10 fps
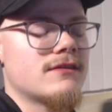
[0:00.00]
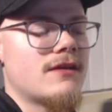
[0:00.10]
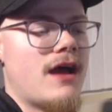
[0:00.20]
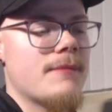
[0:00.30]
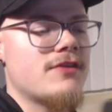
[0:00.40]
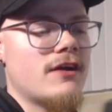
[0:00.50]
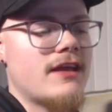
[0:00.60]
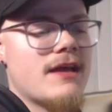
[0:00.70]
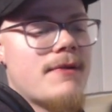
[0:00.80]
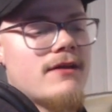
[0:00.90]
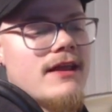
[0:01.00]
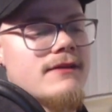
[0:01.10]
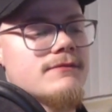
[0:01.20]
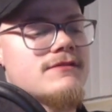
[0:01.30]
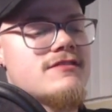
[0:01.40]
I'm talking about,
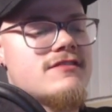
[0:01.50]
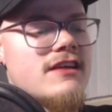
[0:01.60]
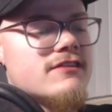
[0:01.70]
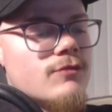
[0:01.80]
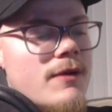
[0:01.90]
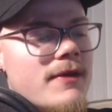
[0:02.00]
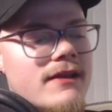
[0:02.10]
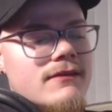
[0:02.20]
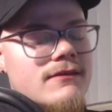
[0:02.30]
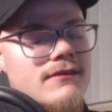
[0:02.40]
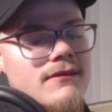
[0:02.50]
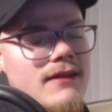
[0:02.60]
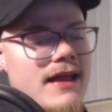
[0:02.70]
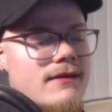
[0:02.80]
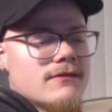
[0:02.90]
like, cis women.
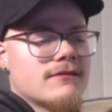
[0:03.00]
Like,